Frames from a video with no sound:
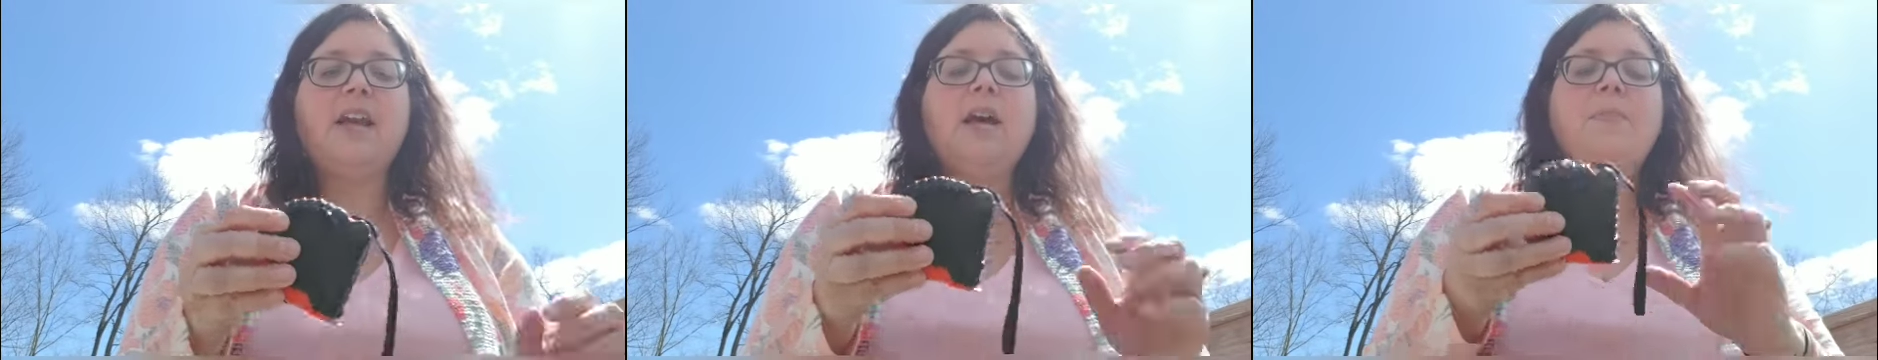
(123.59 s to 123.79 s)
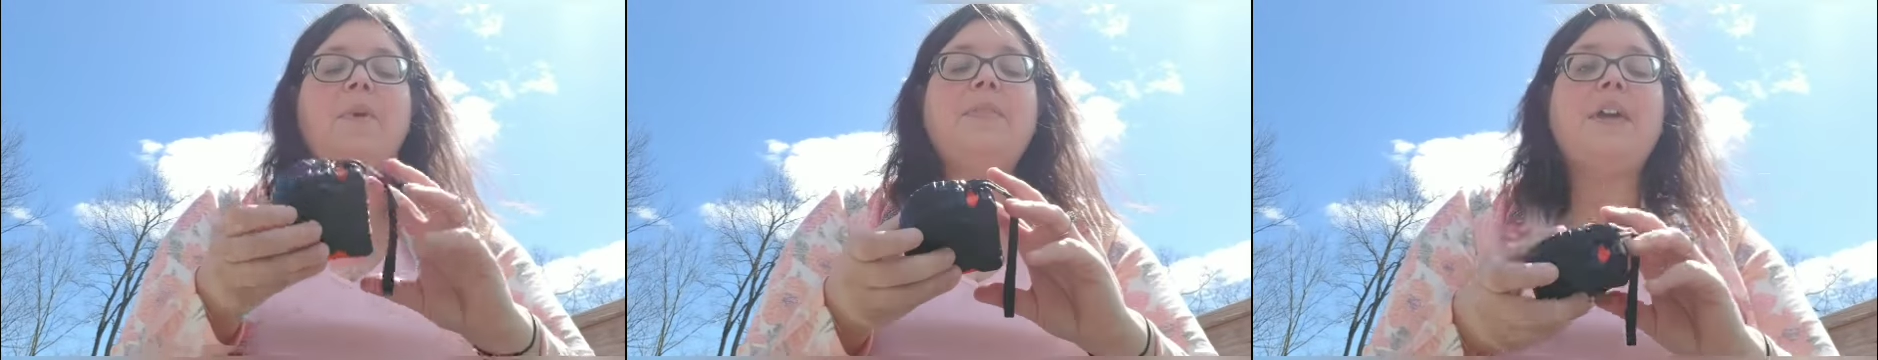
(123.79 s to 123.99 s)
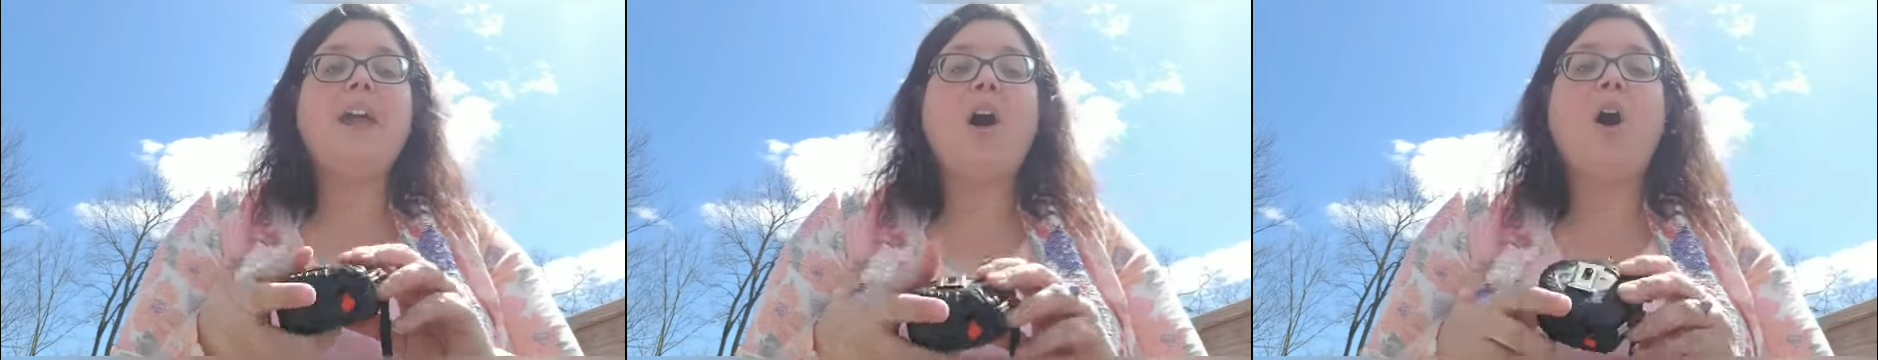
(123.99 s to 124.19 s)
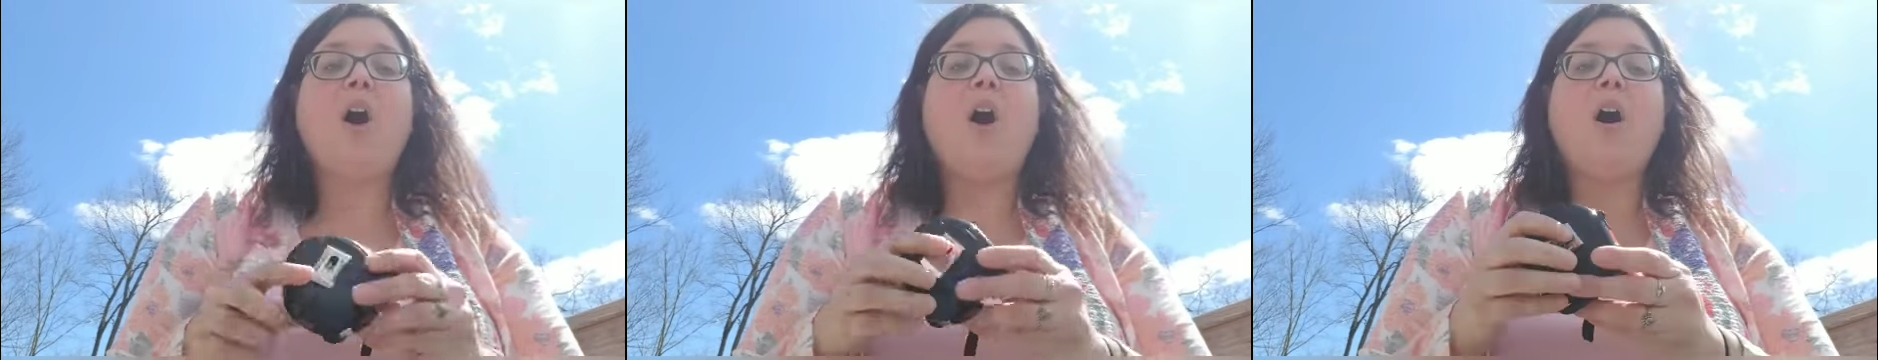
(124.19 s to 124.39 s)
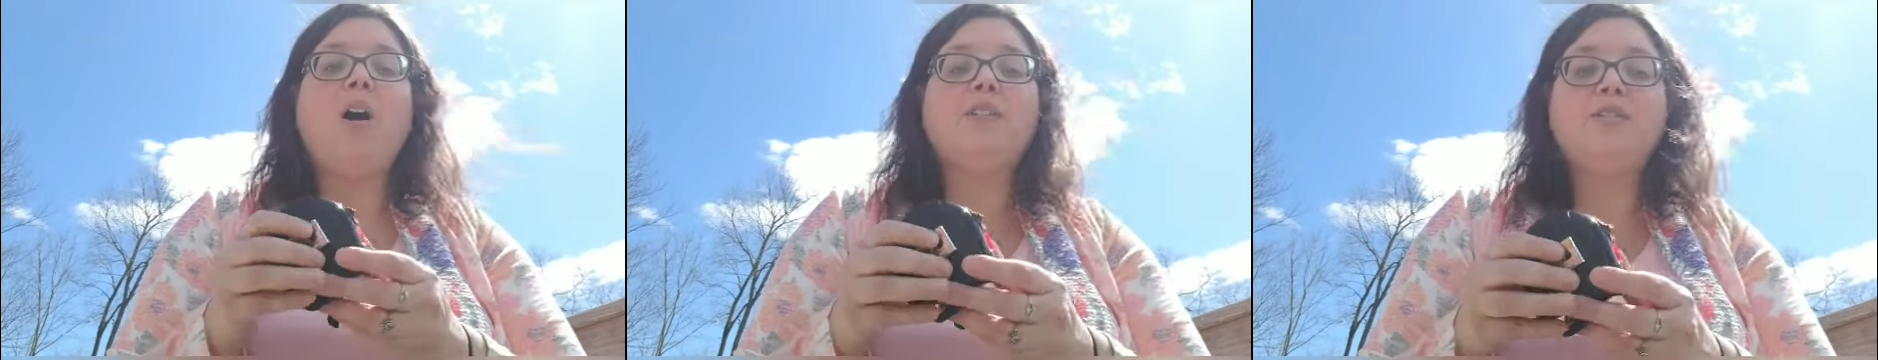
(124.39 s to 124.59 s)
but they
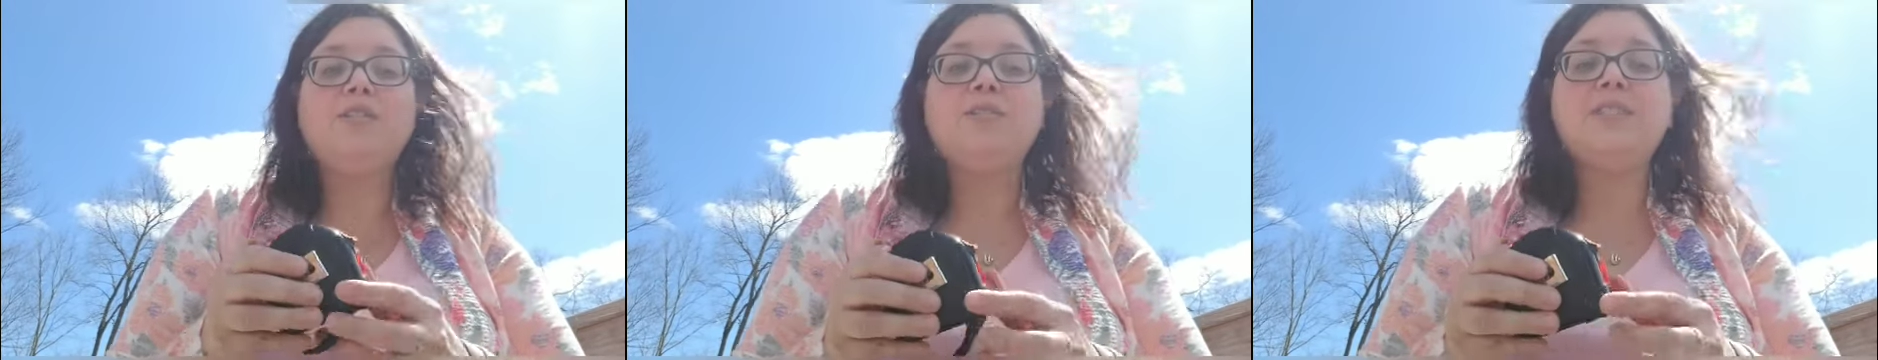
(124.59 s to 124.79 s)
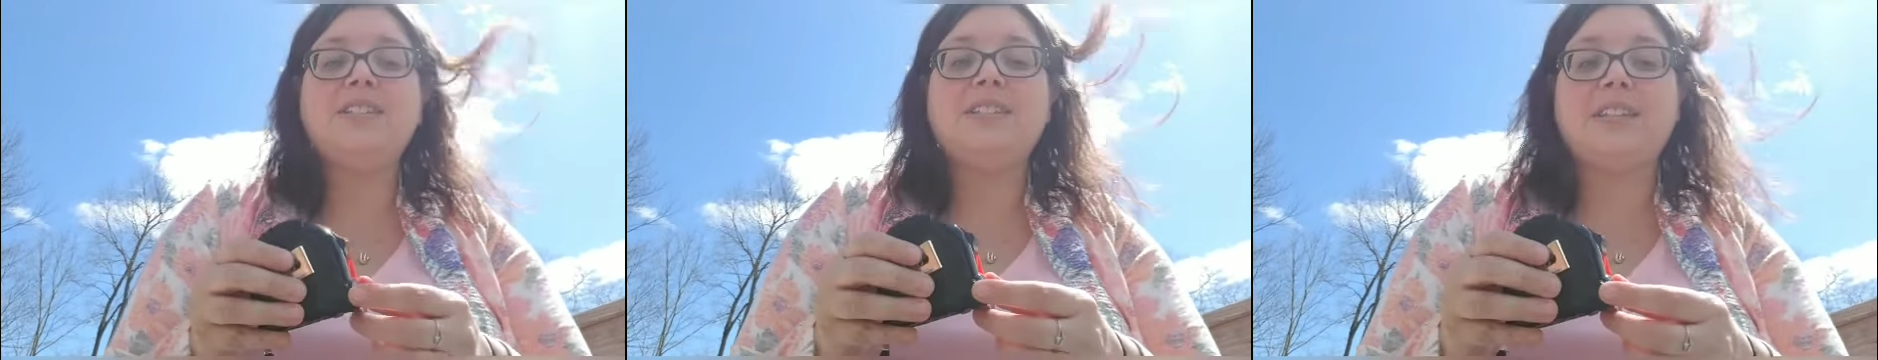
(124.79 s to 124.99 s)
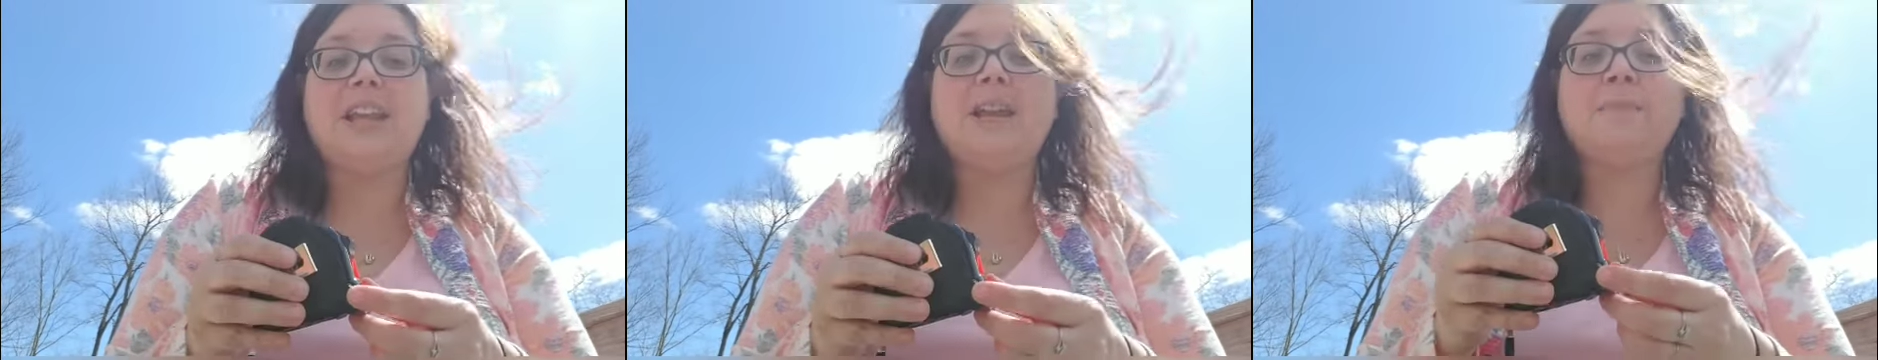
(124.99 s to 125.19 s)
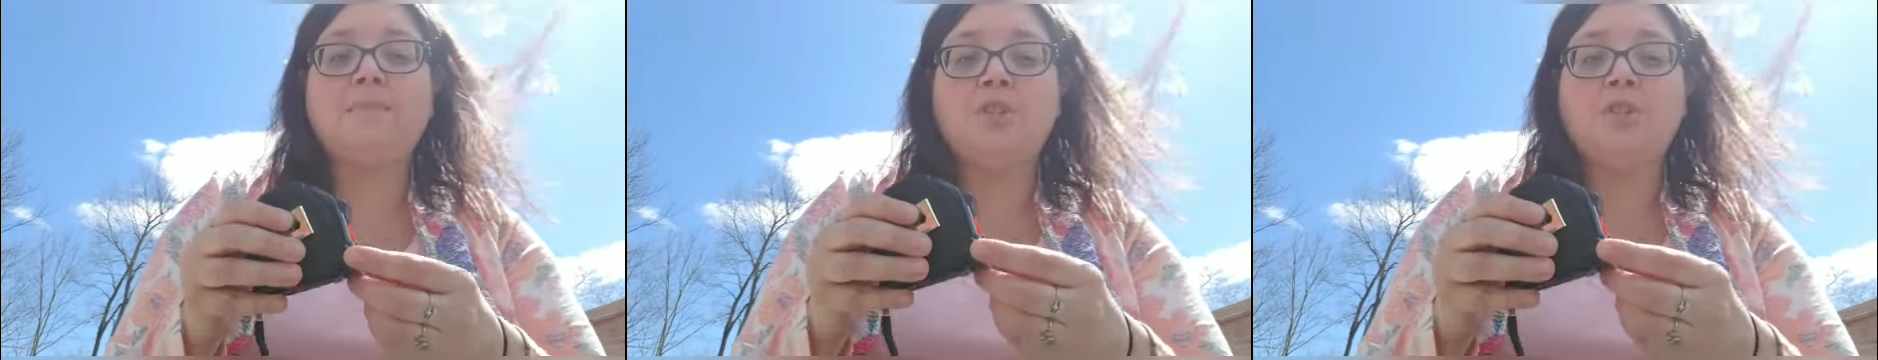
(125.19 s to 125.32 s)
all do the same